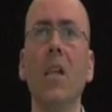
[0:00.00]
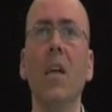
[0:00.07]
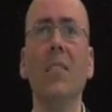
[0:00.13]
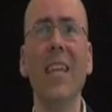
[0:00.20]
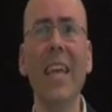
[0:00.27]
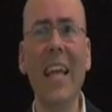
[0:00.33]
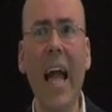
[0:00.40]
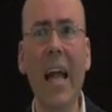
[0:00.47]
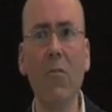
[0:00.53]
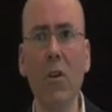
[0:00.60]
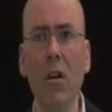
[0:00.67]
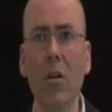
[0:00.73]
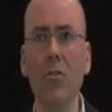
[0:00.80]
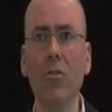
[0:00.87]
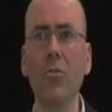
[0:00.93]
Take
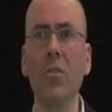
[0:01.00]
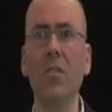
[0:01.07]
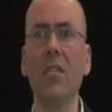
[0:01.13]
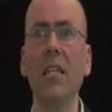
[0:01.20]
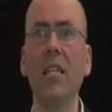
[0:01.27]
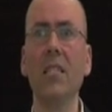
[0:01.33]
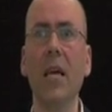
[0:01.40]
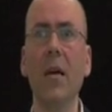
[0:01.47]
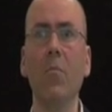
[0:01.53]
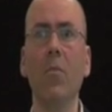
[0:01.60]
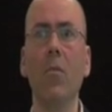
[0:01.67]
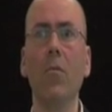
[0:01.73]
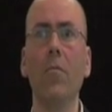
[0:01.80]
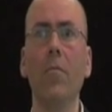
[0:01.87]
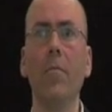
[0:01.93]
agriculture as an
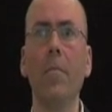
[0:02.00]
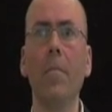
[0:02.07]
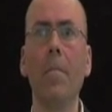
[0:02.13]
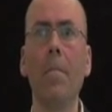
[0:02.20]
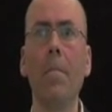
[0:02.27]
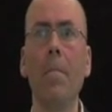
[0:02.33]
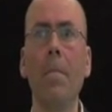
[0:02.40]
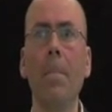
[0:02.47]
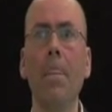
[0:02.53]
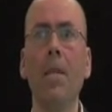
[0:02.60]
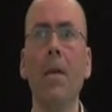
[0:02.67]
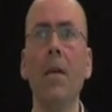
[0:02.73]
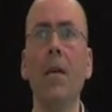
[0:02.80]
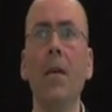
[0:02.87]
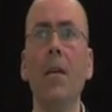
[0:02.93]
example.
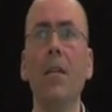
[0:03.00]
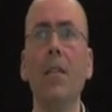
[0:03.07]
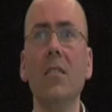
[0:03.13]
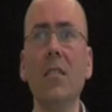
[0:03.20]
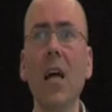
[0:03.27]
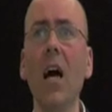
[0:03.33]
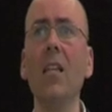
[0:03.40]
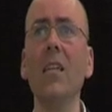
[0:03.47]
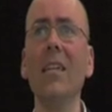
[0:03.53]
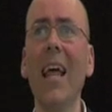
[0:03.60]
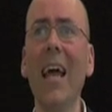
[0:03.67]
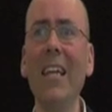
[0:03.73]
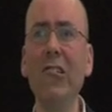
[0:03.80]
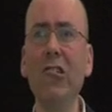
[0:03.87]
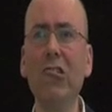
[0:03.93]
Stalin
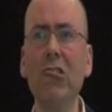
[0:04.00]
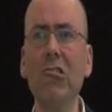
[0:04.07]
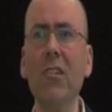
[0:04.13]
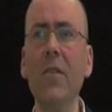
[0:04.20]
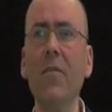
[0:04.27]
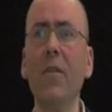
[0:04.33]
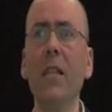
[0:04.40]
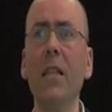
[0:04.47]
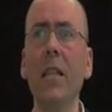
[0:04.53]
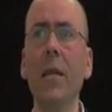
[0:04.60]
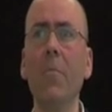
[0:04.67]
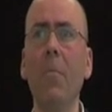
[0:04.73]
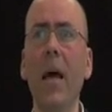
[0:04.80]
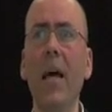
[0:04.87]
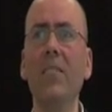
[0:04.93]
had driven the
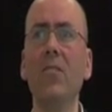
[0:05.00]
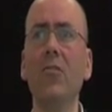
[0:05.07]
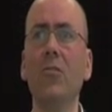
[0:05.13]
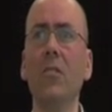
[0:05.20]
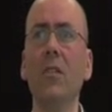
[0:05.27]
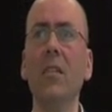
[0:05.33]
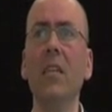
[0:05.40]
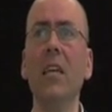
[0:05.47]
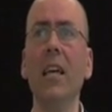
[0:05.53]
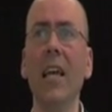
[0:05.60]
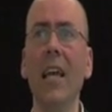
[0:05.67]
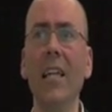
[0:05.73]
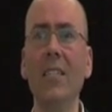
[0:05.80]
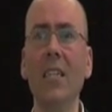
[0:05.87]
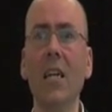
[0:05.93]
peasantry
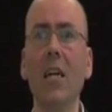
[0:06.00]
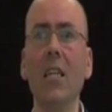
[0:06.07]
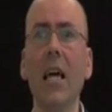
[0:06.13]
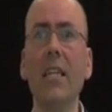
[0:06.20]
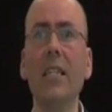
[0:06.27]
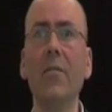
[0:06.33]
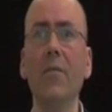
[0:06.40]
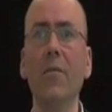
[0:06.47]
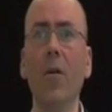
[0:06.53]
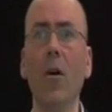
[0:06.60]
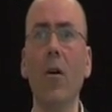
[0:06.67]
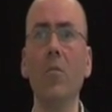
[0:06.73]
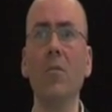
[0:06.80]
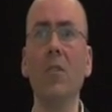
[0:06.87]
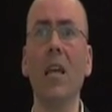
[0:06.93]
into collective
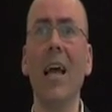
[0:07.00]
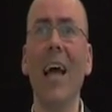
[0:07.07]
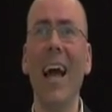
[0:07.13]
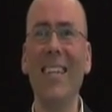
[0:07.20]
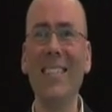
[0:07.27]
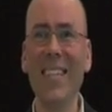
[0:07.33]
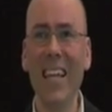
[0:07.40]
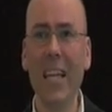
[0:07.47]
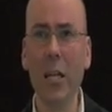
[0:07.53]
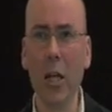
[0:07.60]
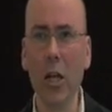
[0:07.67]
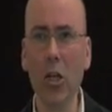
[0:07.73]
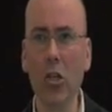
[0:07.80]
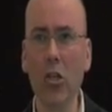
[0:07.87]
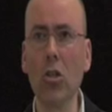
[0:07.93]
farms and taken
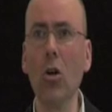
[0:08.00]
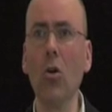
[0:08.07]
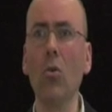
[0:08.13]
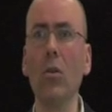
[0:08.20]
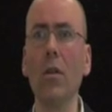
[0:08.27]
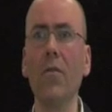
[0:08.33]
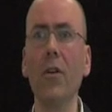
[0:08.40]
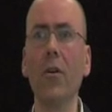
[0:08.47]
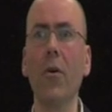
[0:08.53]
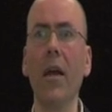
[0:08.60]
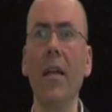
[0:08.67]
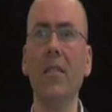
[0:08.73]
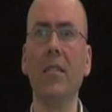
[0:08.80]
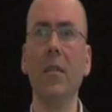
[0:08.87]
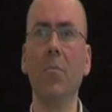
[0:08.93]
control of the
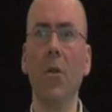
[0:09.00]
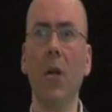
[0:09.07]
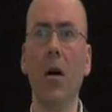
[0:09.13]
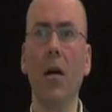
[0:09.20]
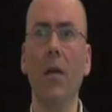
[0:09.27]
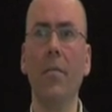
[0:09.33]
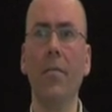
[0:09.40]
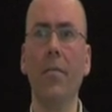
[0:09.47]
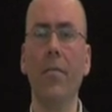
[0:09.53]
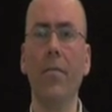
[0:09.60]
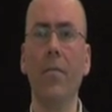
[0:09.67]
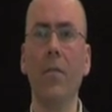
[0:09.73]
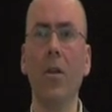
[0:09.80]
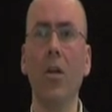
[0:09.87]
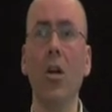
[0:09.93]
grain supply.
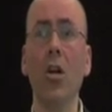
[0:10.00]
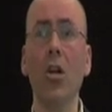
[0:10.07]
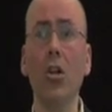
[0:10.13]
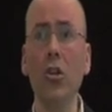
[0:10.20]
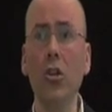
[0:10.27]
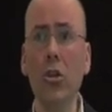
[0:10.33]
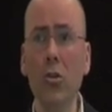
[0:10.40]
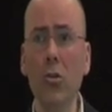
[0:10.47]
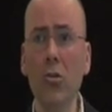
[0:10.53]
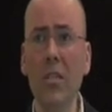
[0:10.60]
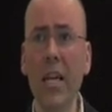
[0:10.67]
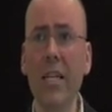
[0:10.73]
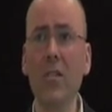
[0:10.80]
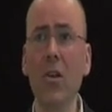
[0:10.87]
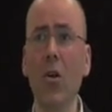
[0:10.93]
New
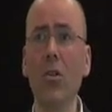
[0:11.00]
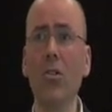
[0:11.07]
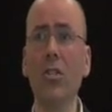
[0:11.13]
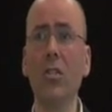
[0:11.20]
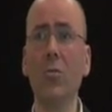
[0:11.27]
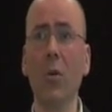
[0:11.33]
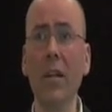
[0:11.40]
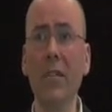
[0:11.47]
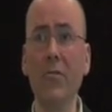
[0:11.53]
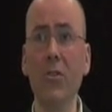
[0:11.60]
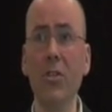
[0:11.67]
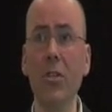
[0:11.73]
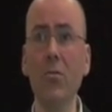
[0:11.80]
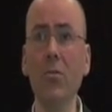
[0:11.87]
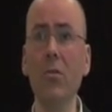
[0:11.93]
technologies were
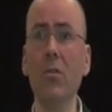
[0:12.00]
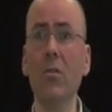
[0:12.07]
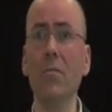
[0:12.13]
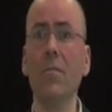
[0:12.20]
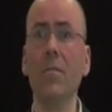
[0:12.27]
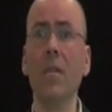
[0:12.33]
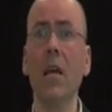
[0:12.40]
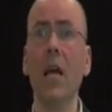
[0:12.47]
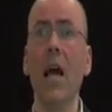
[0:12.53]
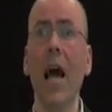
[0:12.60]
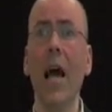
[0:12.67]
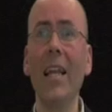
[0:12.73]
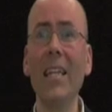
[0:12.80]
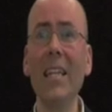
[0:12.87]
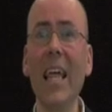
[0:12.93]
introduced,
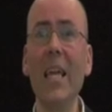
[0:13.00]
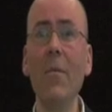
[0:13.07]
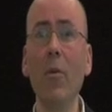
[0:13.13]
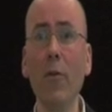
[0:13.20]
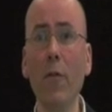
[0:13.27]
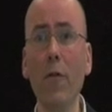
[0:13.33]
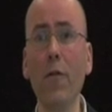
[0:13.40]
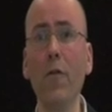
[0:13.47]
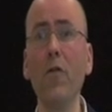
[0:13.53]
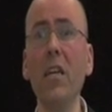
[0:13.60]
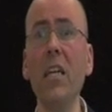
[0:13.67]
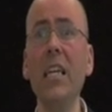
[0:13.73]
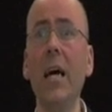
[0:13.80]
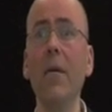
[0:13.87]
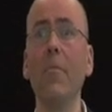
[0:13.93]
and labor
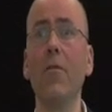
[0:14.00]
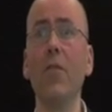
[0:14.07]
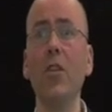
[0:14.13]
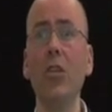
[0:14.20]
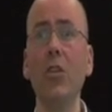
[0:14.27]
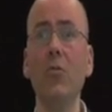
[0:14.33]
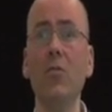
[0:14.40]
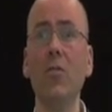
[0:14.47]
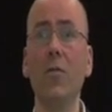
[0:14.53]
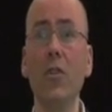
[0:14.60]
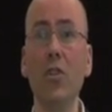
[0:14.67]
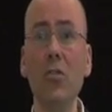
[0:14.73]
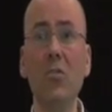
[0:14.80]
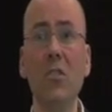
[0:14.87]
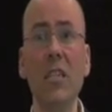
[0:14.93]
freed up for
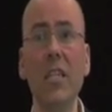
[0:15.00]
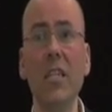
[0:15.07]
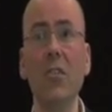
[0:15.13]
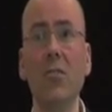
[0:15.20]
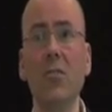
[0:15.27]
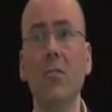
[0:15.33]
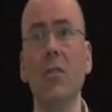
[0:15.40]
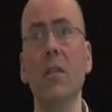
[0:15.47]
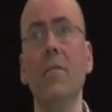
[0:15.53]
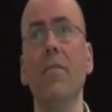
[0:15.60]
use in industry.